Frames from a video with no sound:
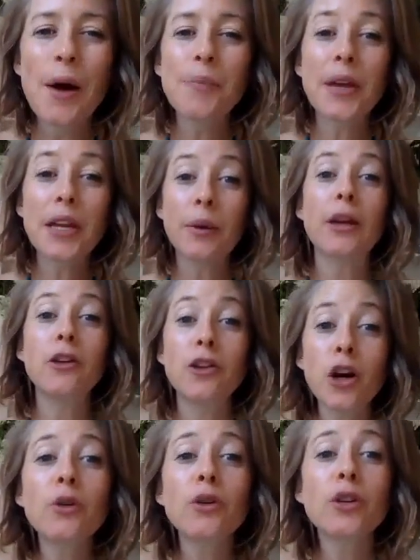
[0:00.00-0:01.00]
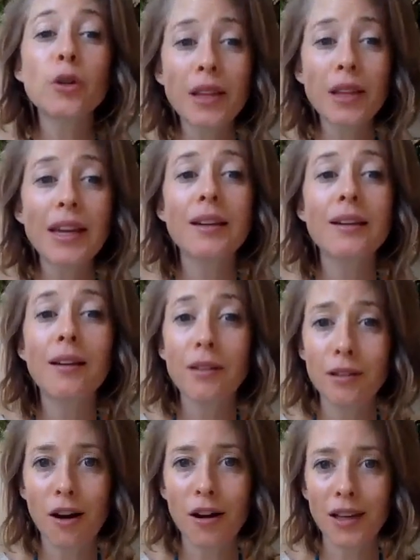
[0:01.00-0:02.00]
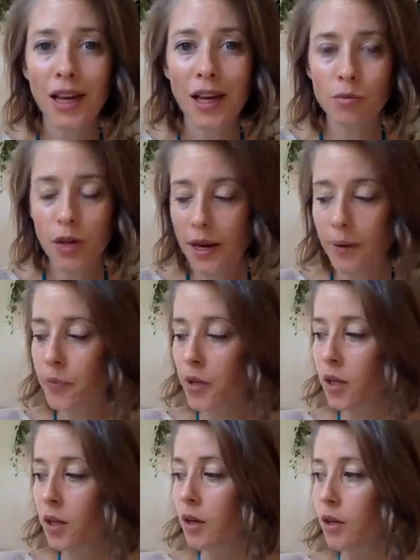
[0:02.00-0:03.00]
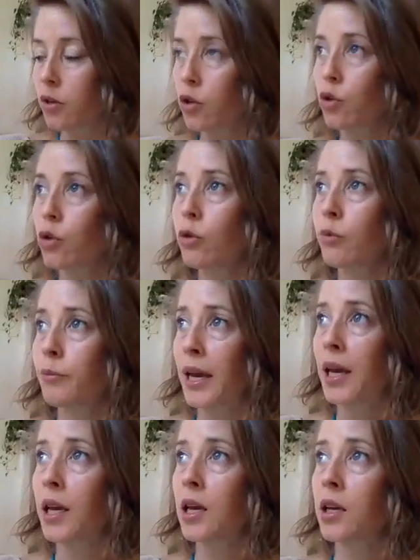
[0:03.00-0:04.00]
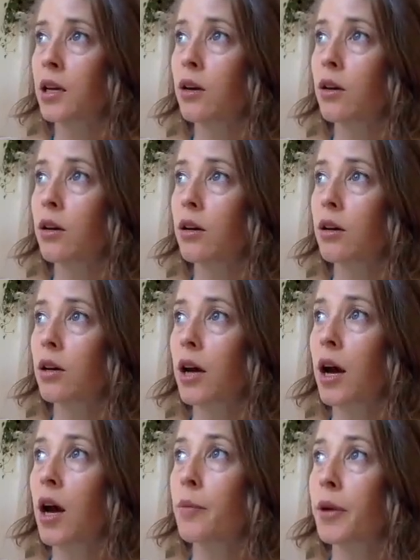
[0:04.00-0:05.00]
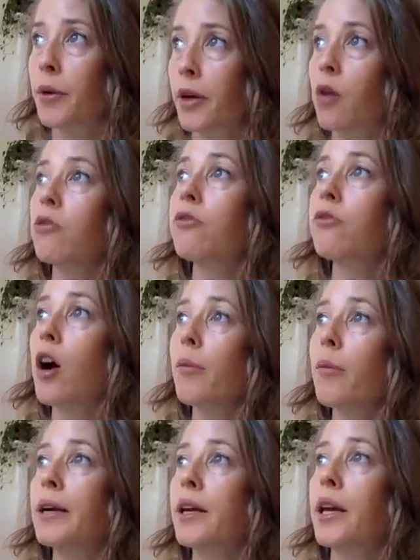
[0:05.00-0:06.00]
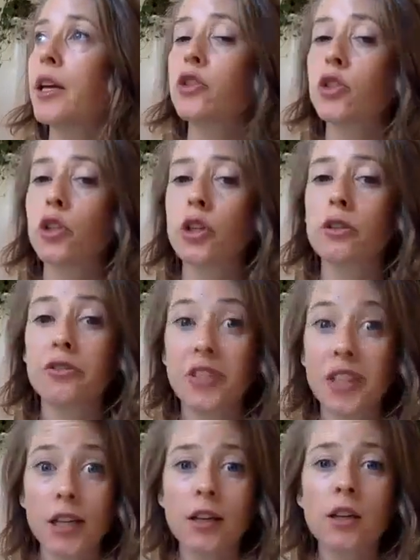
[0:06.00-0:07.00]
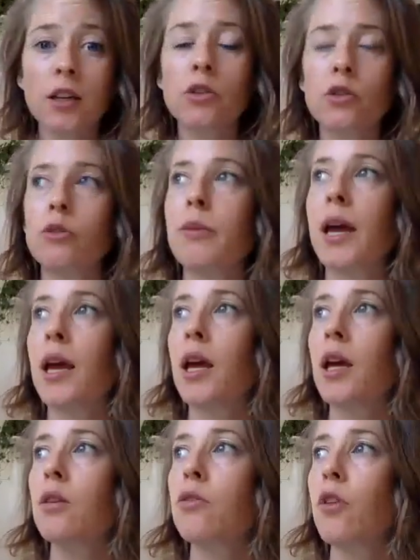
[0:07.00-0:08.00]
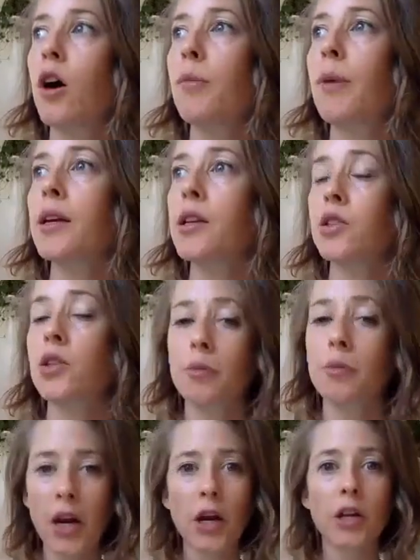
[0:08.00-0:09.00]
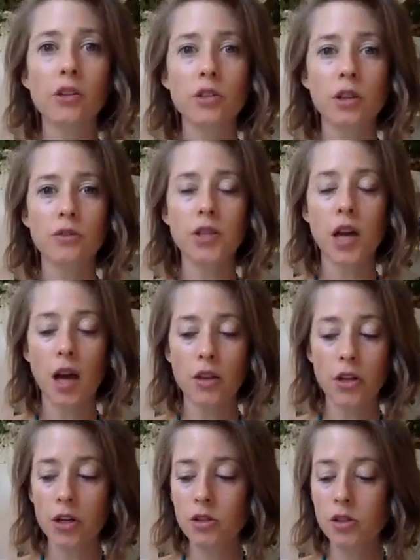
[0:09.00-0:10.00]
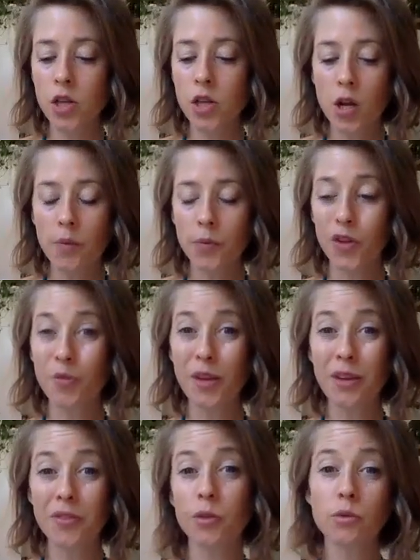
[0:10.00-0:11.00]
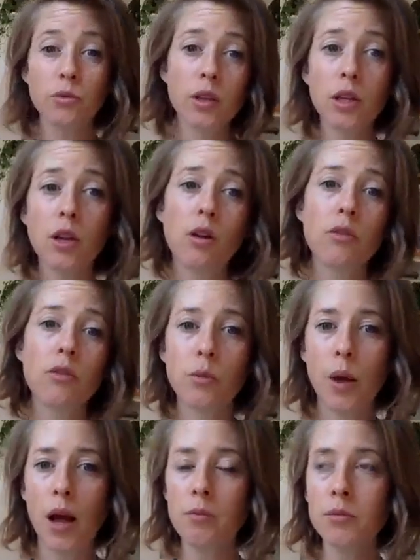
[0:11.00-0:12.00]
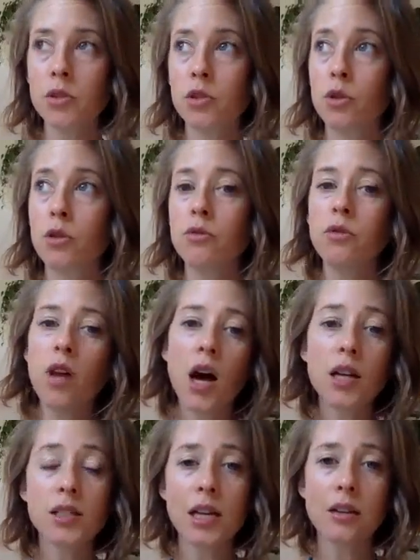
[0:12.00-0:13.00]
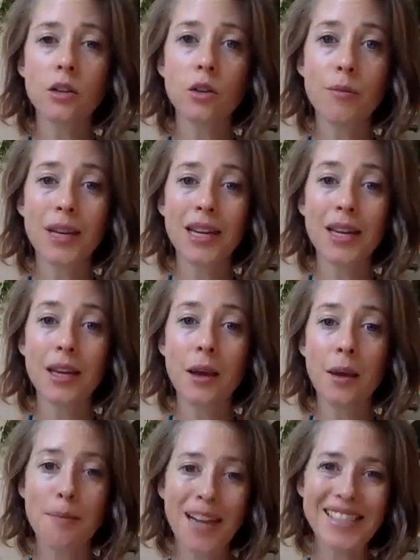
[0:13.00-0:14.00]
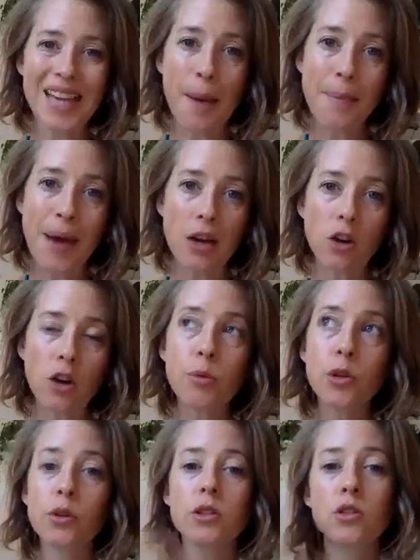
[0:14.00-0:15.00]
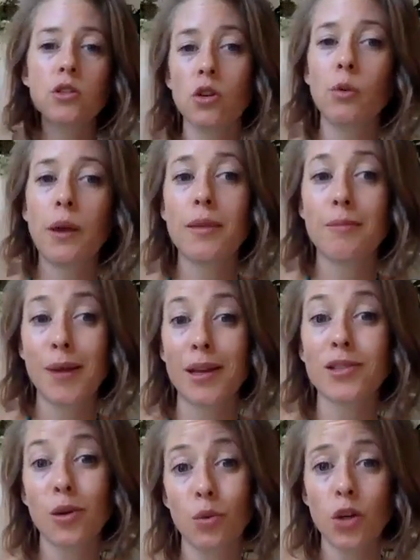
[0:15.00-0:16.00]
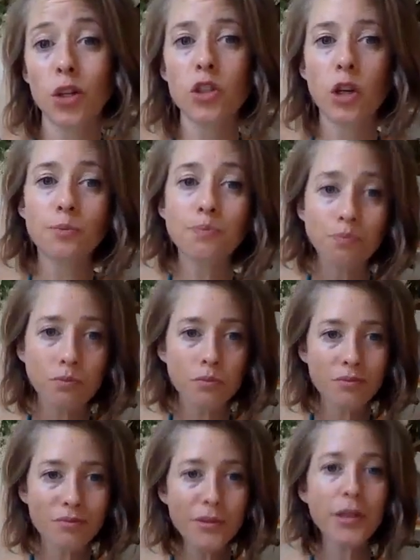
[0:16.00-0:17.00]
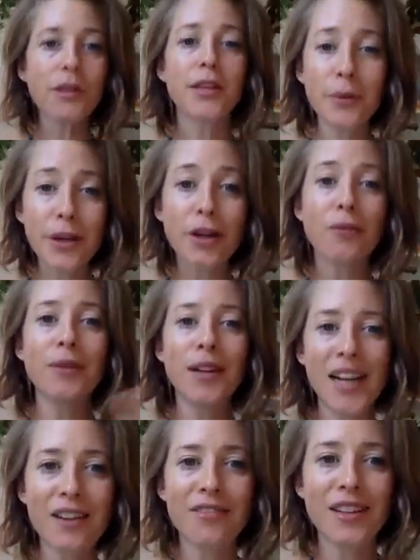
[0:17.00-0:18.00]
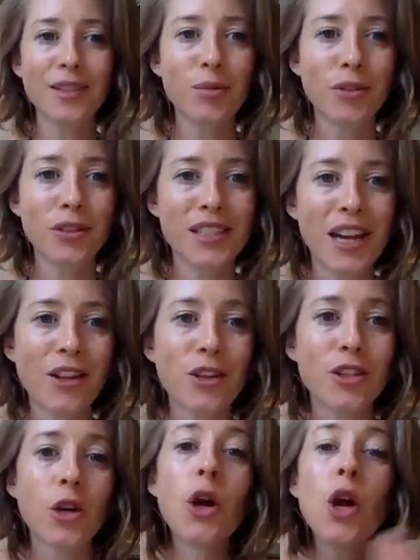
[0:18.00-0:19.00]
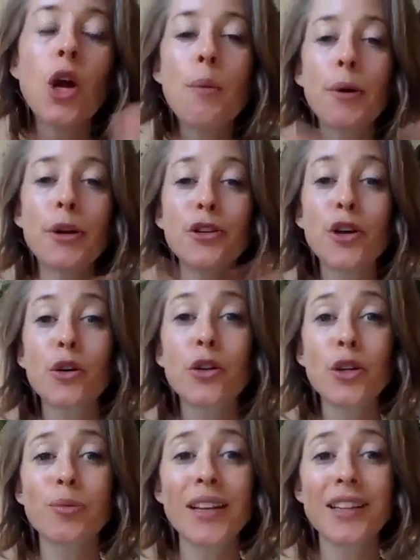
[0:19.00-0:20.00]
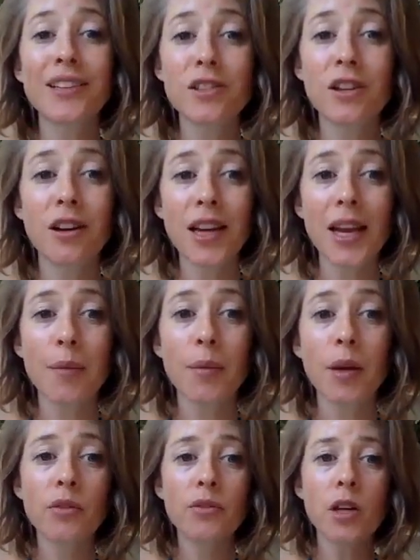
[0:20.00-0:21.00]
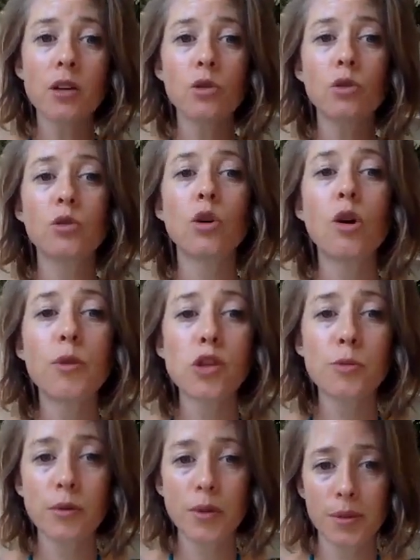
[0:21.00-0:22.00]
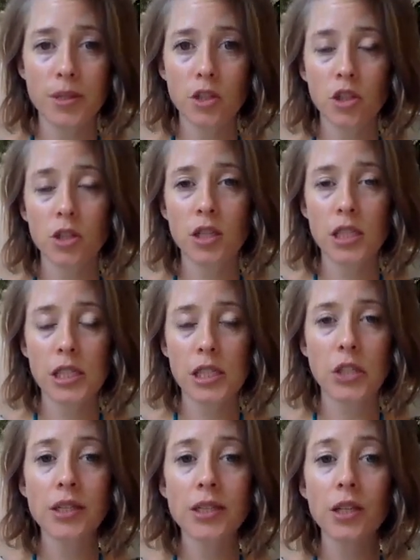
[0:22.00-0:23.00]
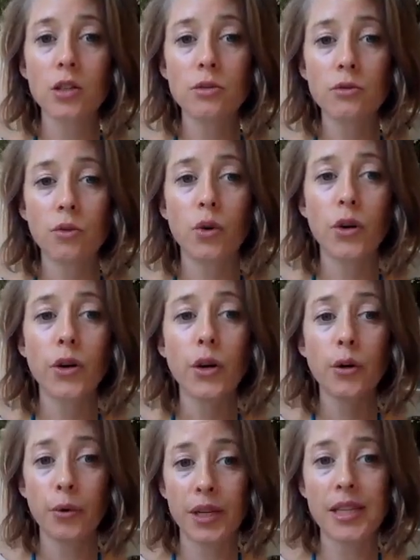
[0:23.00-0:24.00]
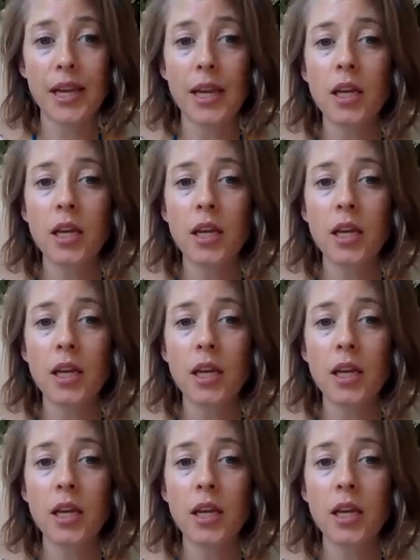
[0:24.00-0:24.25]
Anyway, know you're playing the long game, right? You may, here we go, fall back into your fear. You may fall back into comparing yourself to others. You may feel really overwhelmed. So you've lost that little mini mindset battle, but you can still win the mindset war. So there we go. I kind of finally pulled it together. So, but know that you're playing this long game. And we've talked so much about repetition in this series, and it's for a reason.